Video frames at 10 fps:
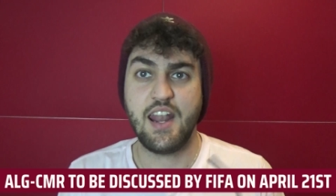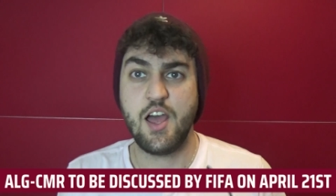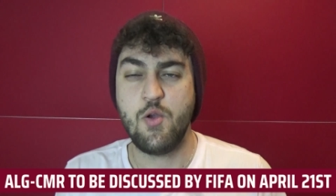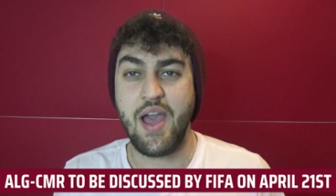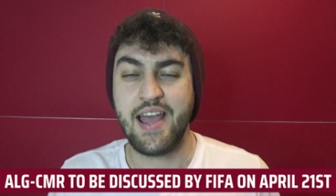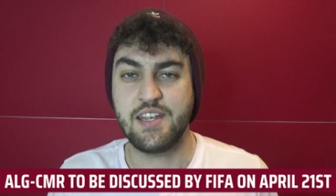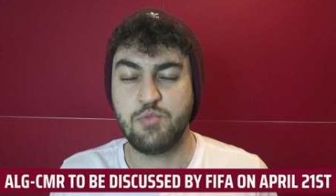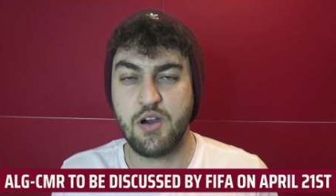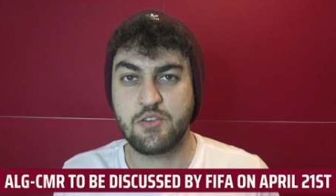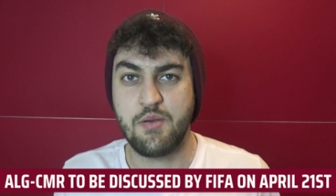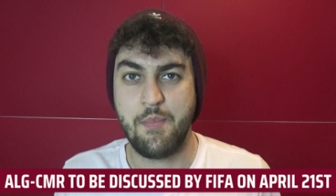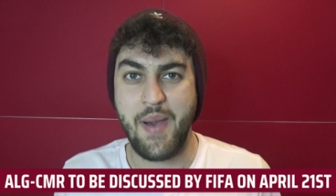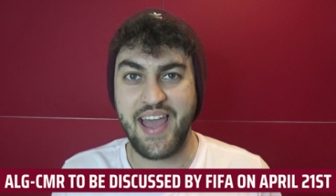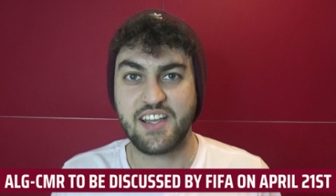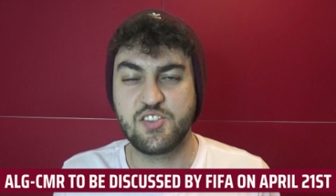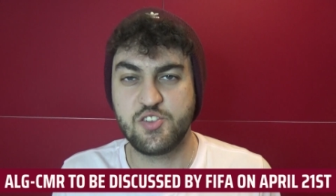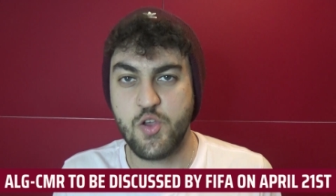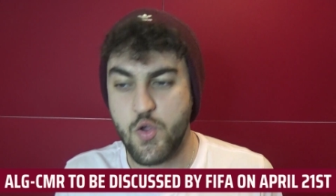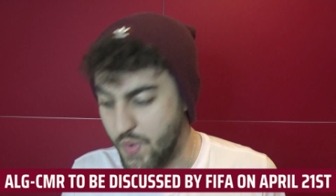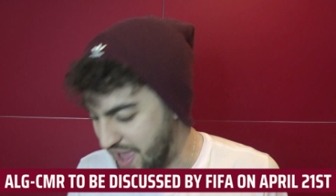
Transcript: Hello and welcome back to